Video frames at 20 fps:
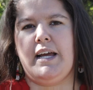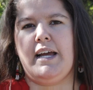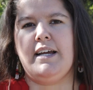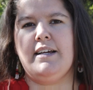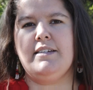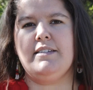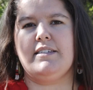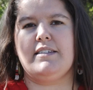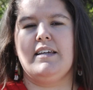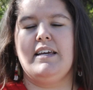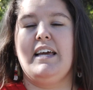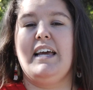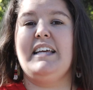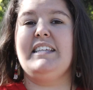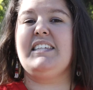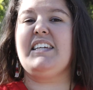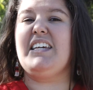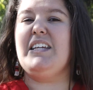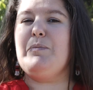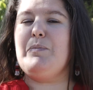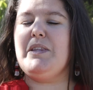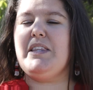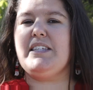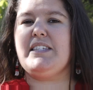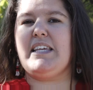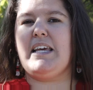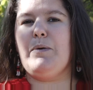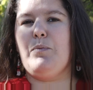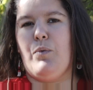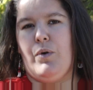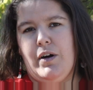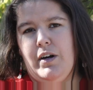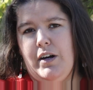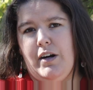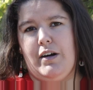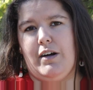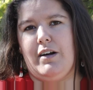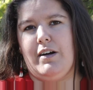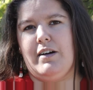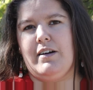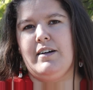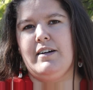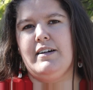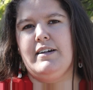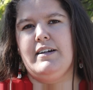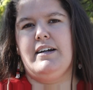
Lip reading: case? Is it going to be the same worker?